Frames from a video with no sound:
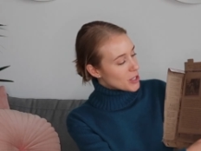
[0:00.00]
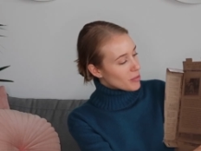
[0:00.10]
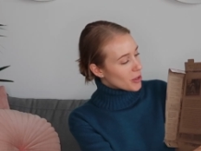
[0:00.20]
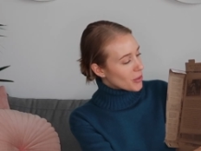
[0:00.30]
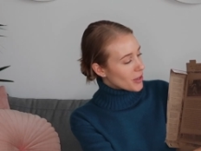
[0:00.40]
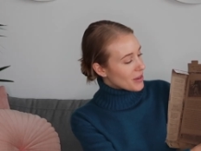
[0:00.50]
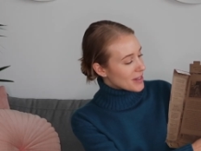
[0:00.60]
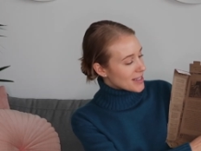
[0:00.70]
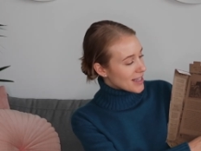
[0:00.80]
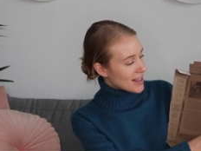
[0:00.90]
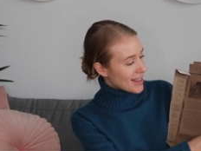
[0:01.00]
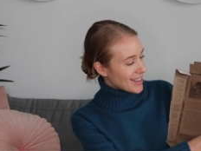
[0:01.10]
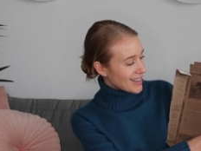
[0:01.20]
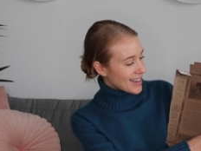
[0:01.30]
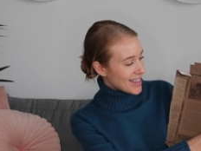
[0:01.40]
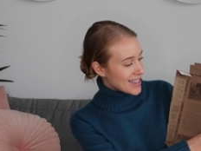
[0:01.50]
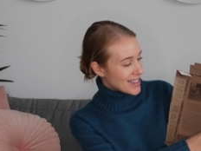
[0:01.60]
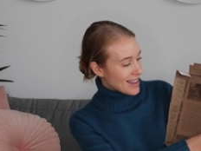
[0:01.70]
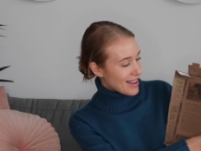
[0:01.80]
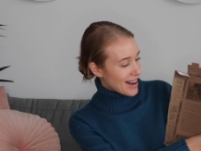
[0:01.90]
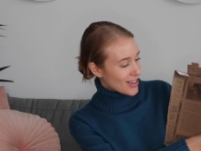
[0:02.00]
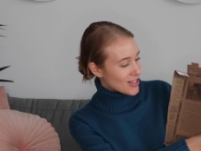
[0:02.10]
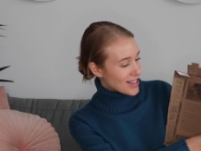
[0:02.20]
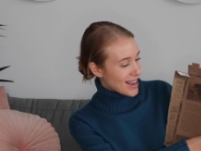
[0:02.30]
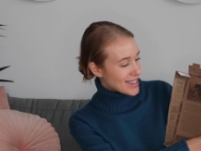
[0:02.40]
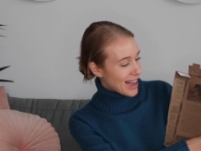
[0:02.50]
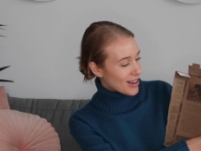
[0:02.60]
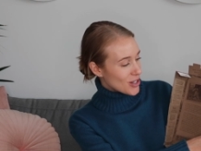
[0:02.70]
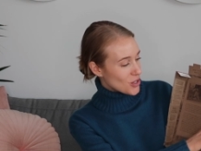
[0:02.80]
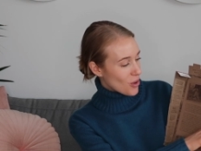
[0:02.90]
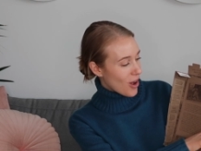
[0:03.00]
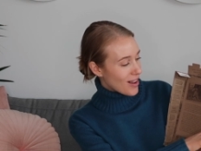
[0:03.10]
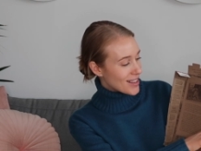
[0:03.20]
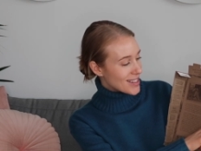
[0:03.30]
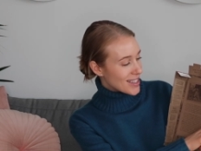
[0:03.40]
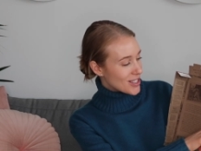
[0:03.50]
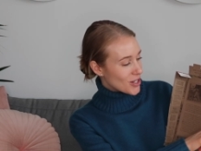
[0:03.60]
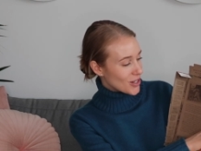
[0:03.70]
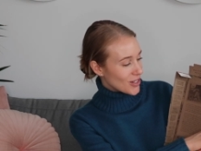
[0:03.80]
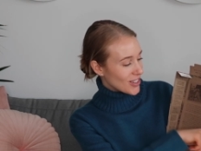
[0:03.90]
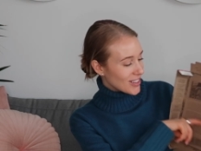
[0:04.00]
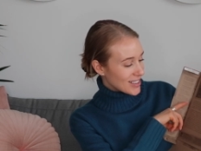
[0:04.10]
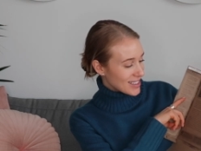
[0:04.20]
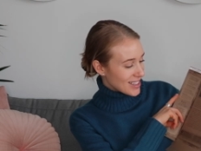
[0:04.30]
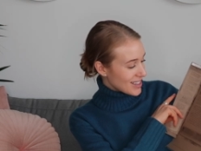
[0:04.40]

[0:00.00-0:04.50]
Super cool, you can see that there is an exercise, how to draw a sea turtle.